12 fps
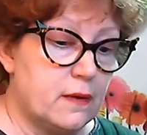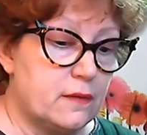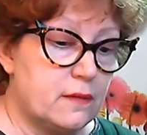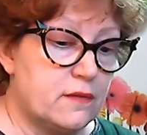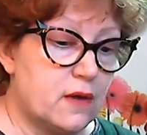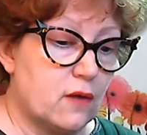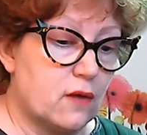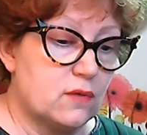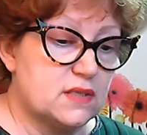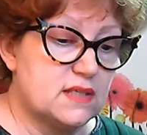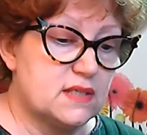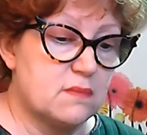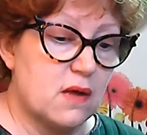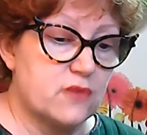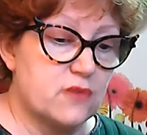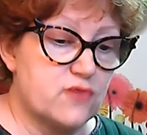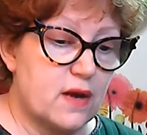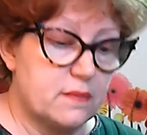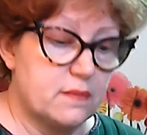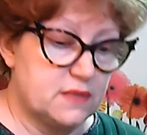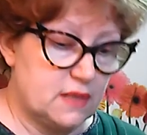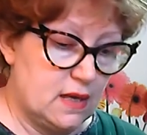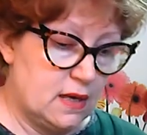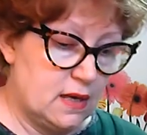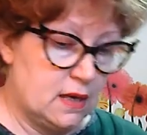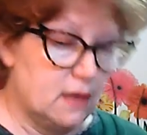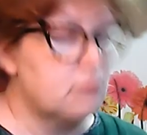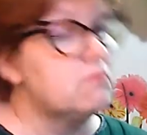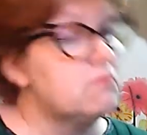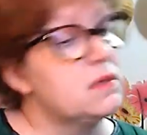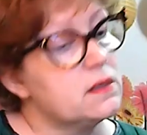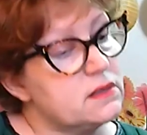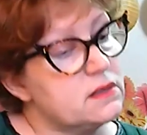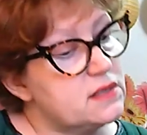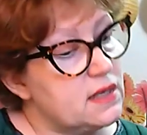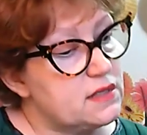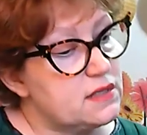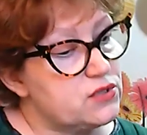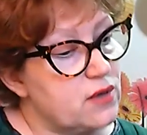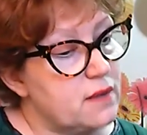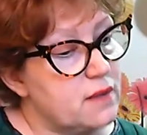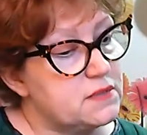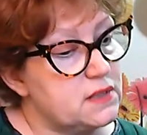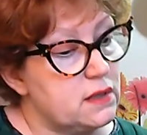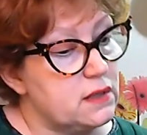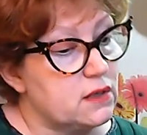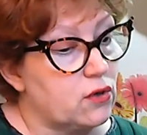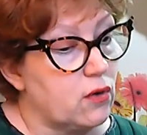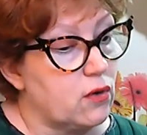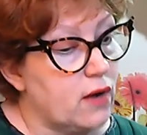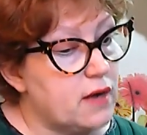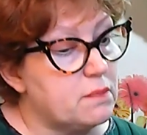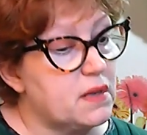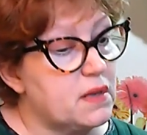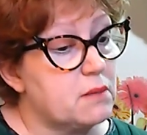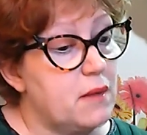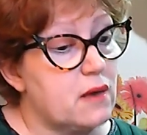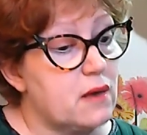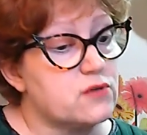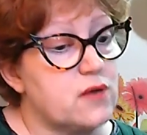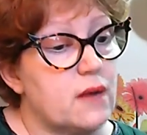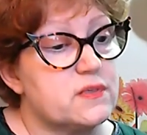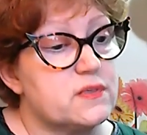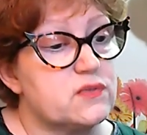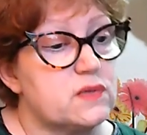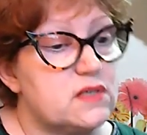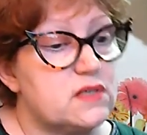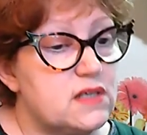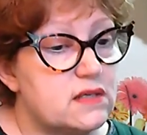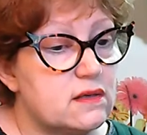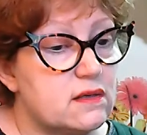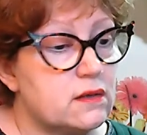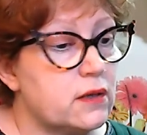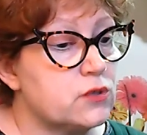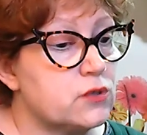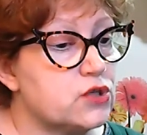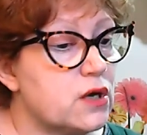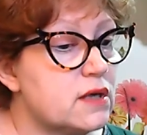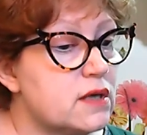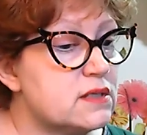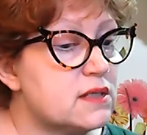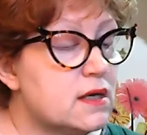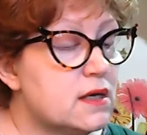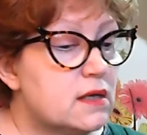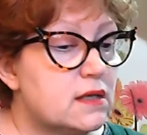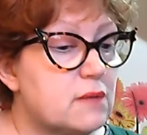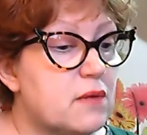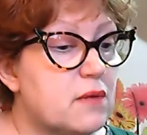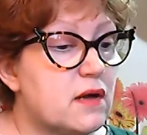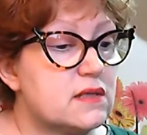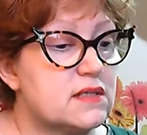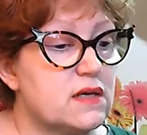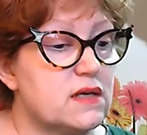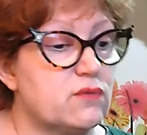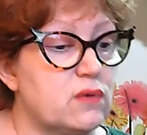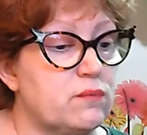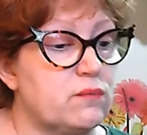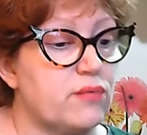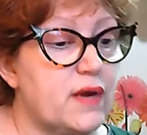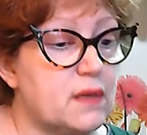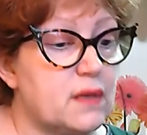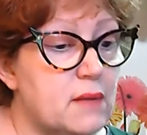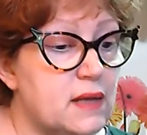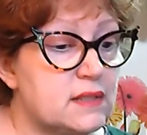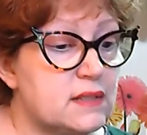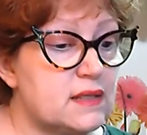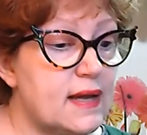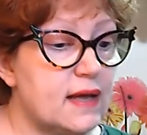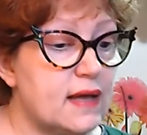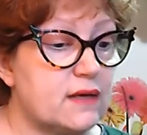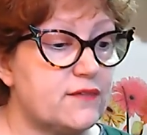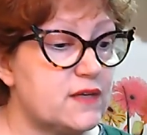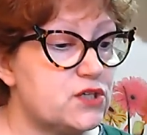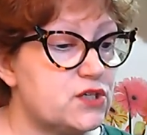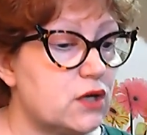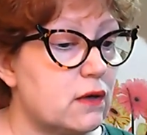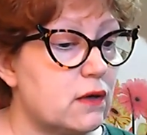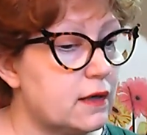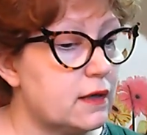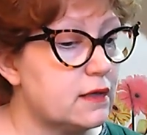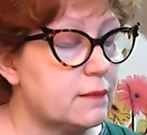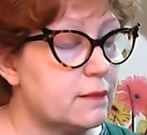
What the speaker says: There was small traps and middle-sized traps and great big bear traps with teeth in their jaws that Pa said would break a man's leg if they shut on it.